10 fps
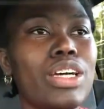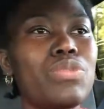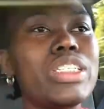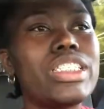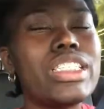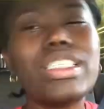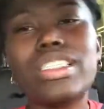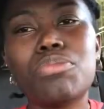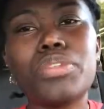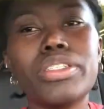which this
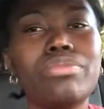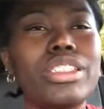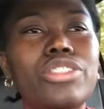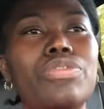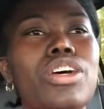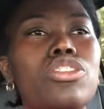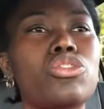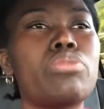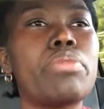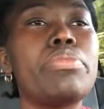is pretty much a
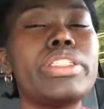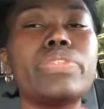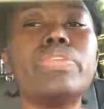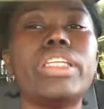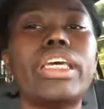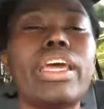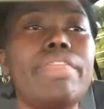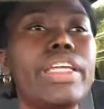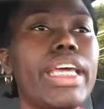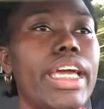vlogtober. I'm going to be doing it
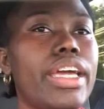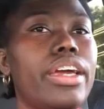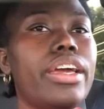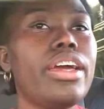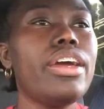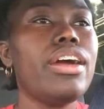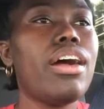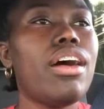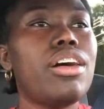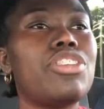every day
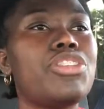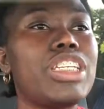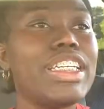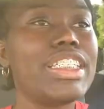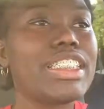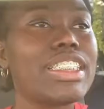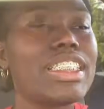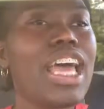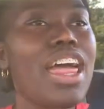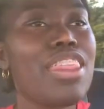for the next
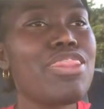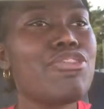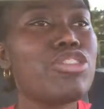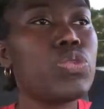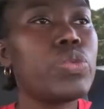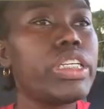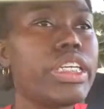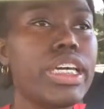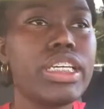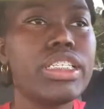31
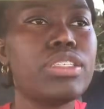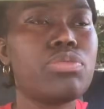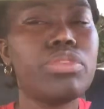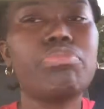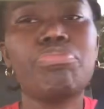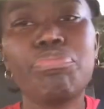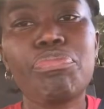days. Well,